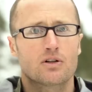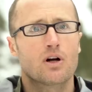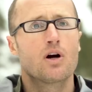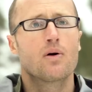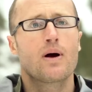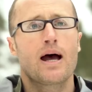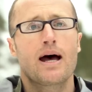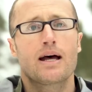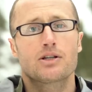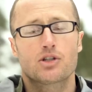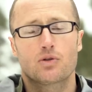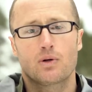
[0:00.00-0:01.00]
zero
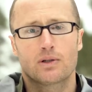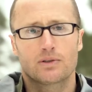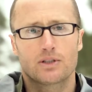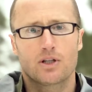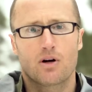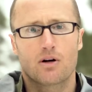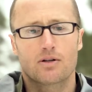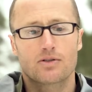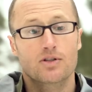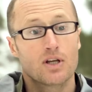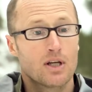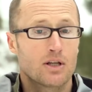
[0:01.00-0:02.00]
at 200
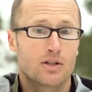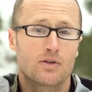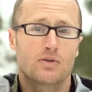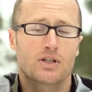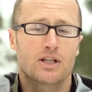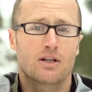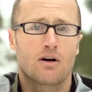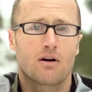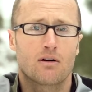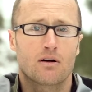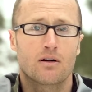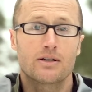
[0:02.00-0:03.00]
yards using
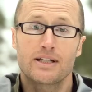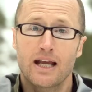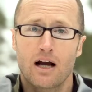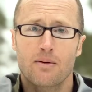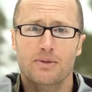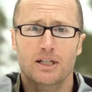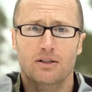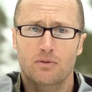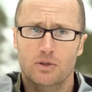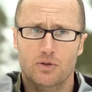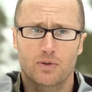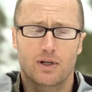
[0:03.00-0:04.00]
our day
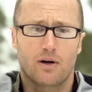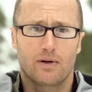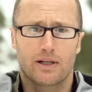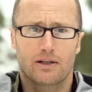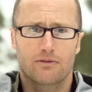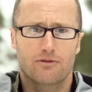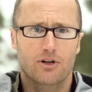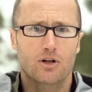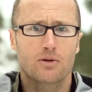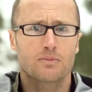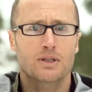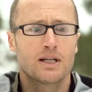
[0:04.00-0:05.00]
optic, which we had already
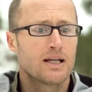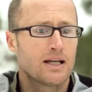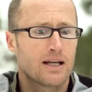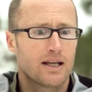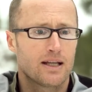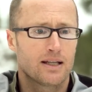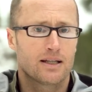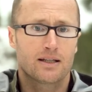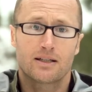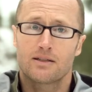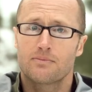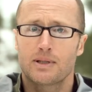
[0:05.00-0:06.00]
confirmed,
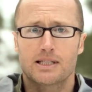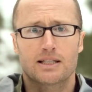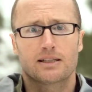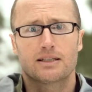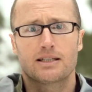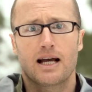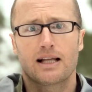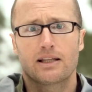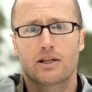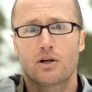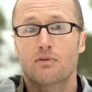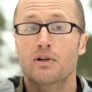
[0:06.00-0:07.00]
and basically
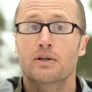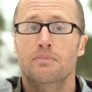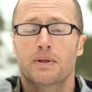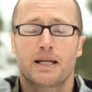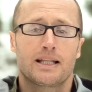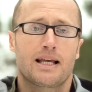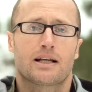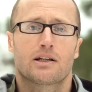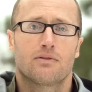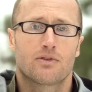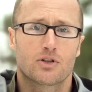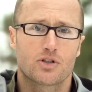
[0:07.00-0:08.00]
dialing over, getting that
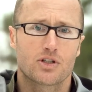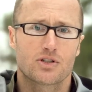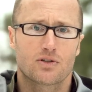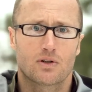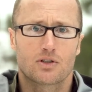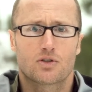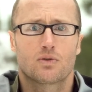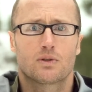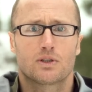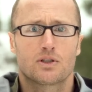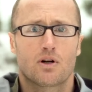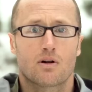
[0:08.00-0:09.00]
converging zero at
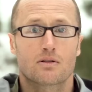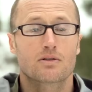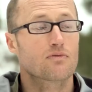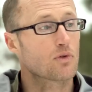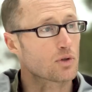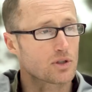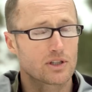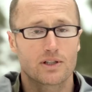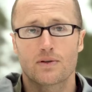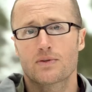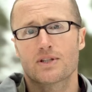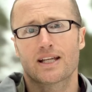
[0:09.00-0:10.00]
200 yards.
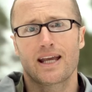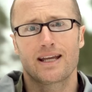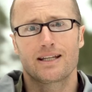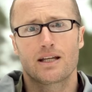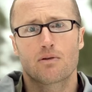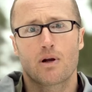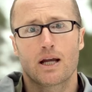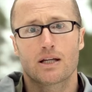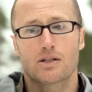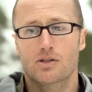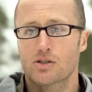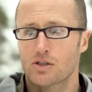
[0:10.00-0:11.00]
Fortunately, there was a KD
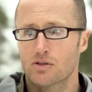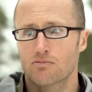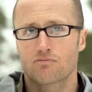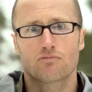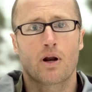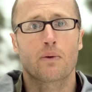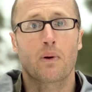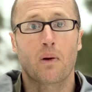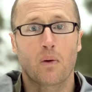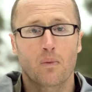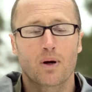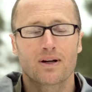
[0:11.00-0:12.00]
range right
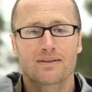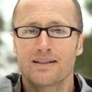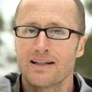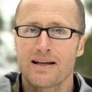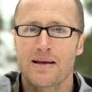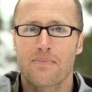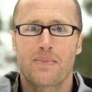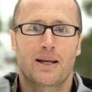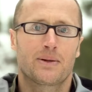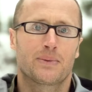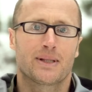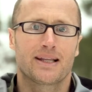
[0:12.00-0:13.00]
where we were,
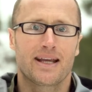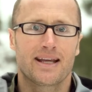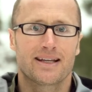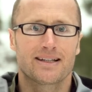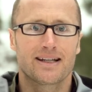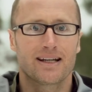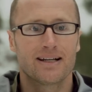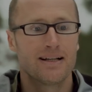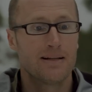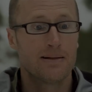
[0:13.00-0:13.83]
made it really handy.